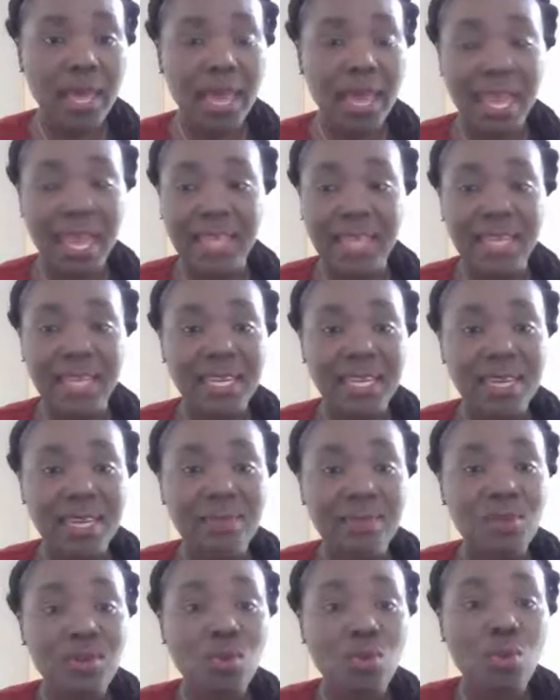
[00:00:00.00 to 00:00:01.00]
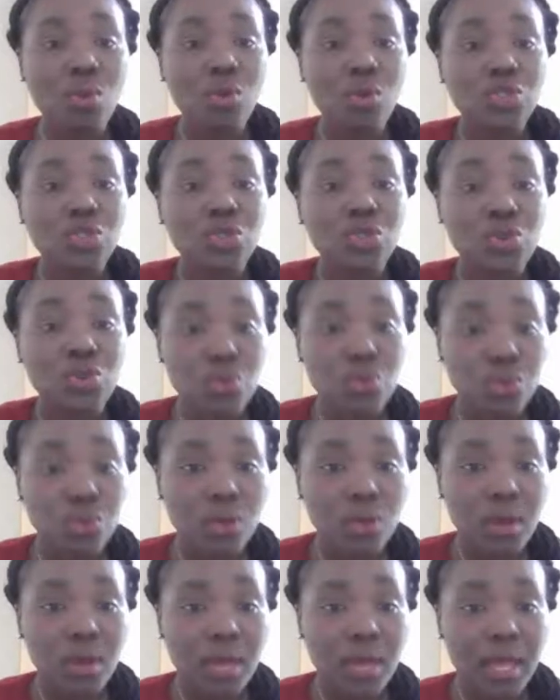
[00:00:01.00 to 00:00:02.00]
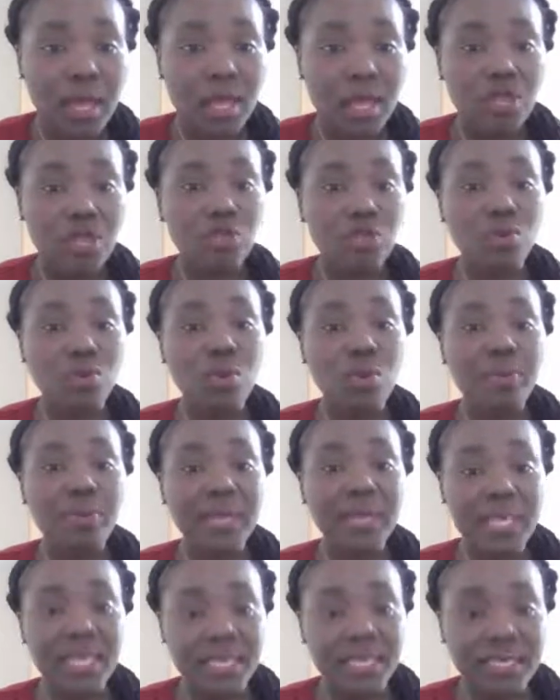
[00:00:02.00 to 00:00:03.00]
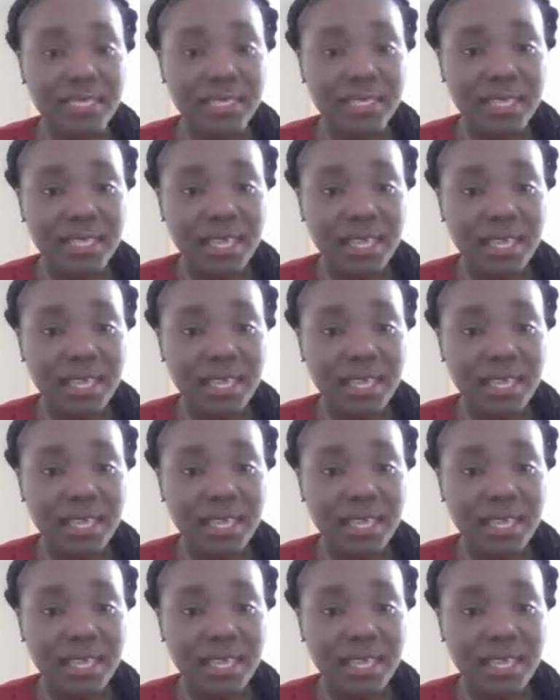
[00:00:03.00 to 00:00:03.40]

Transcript: and they didn't even know what to do. So please,